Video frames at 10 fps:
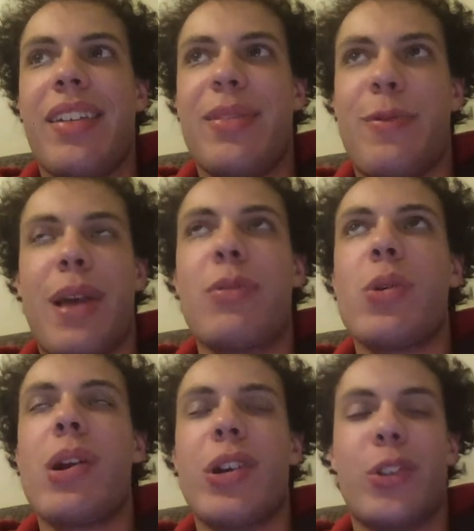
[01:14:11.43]

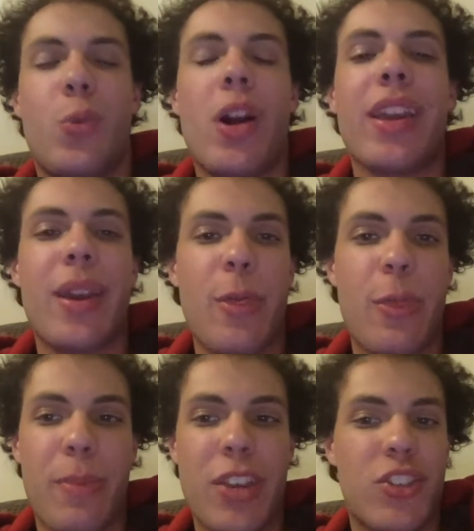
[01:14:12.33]
February 20th,
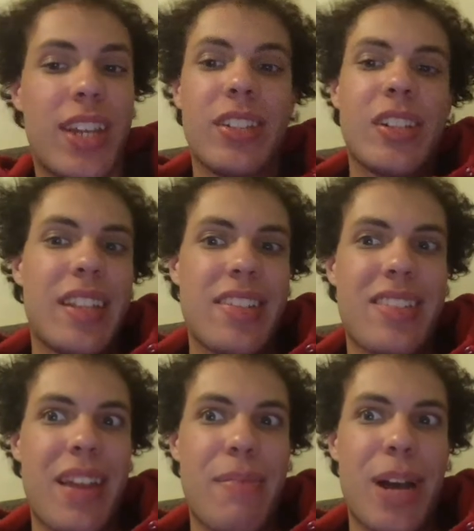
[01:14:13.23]
my channel can
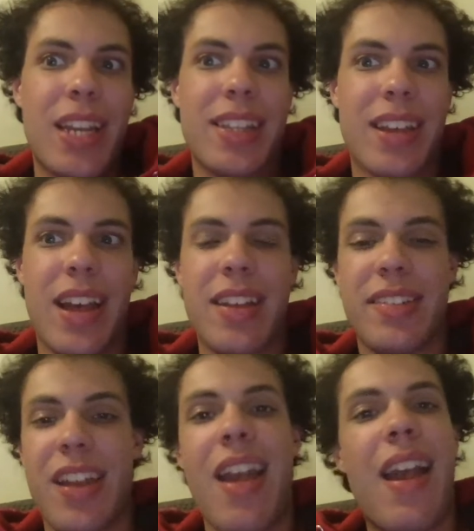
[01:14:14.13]
stay monetized.
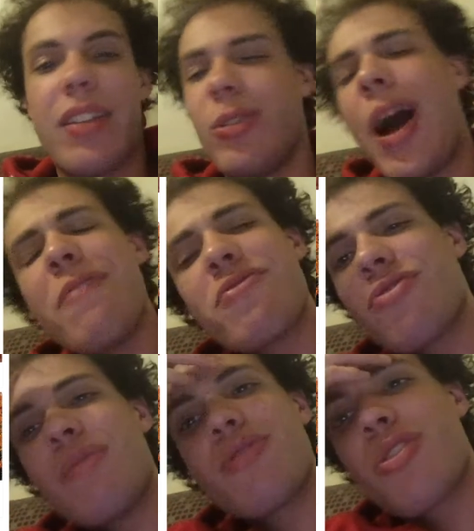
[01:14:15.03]
And live
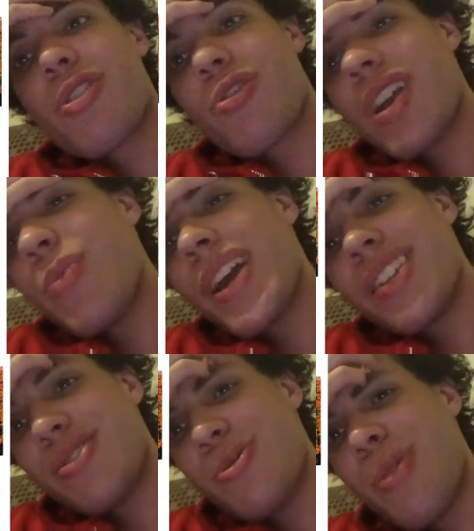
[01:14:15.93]
streams are a great way to
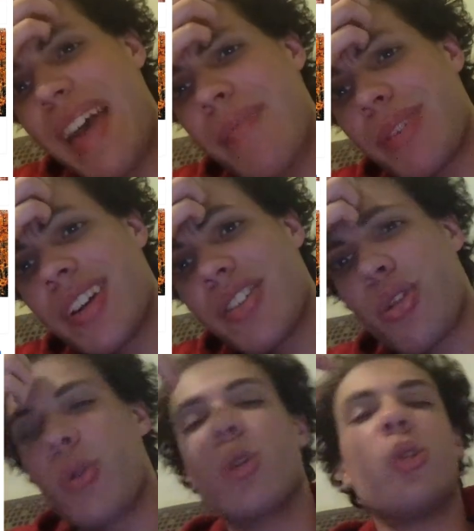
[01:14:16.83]
do that because
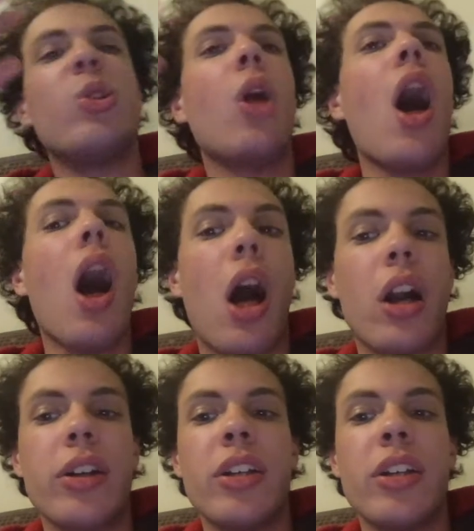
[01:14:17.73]
they're long.